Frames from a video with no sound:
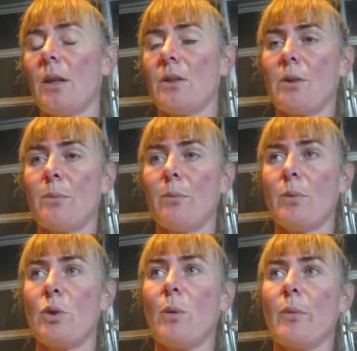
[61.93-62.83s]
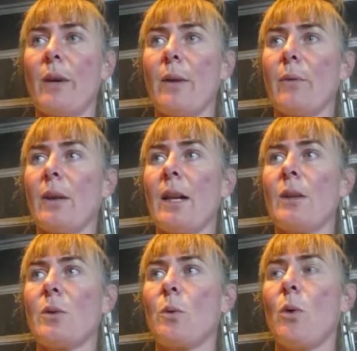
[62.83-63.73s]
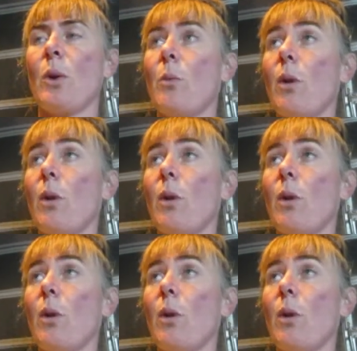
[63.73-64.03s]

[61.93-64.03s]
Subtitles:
stopped raining for the last quite